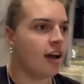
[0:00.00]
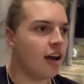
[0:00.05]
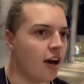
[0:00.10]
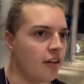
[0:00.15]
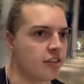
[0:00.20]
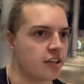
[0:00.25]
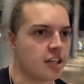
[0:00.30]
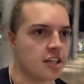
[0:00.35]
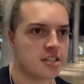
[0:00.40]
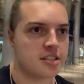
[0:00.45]
I
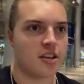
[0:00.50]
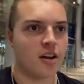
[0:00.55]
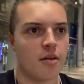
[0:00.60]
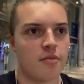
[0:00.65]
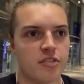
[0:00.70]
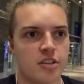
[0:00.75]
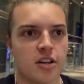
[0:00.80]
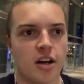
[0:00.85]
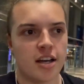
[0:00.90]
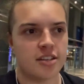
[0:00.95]
think it's time
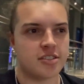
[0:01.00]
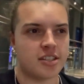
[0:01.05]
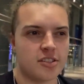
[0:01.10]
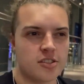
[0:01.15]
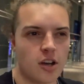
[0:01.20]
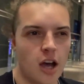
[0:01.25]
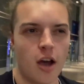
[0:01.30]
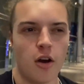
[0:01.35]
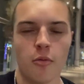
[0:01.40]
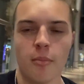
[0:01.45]
for the IC
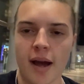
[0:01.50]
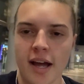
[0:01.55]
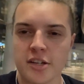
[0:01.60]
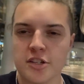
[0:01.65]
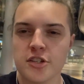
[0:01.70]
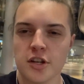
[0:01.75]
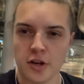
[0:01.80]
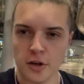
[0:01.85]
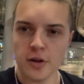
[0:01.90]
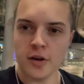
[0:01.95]
title match,
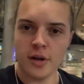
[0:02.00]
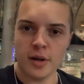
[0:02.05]
so